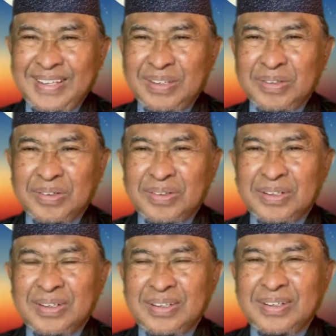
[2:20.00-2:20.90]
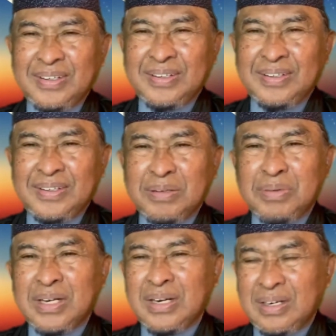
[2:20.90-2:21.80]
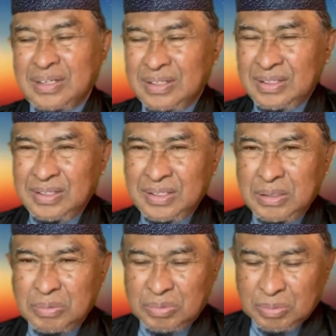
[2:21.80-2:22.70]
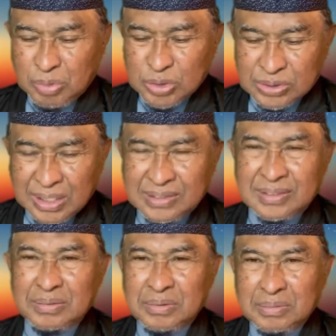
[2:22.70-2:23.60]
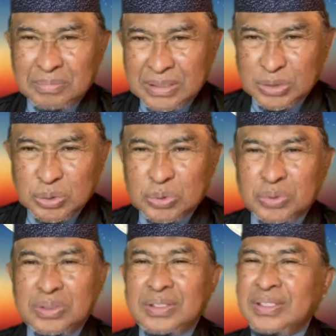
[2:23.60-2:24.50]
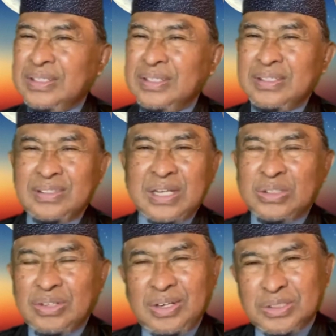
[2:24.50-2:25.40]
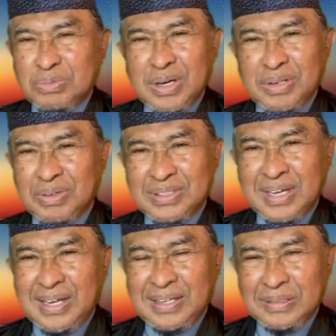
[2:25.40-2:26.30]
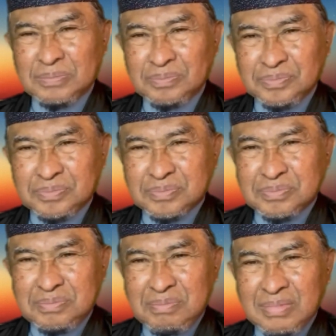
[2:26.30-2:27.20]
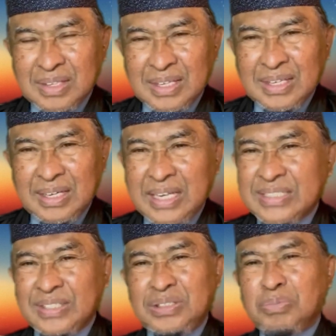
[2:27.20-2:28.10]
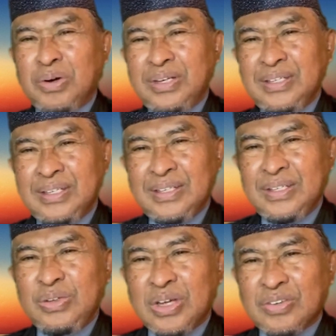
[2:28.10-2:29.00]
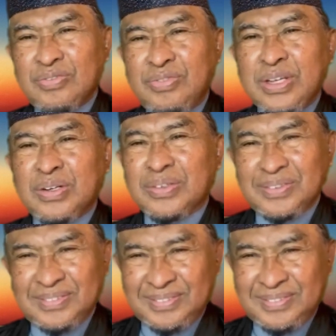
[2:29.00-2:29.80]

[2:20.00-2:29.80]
You know, the man, he prostrate, made sujood, thanked Allah subhanahu wa ta'ala. And he said, the boy, you are free now.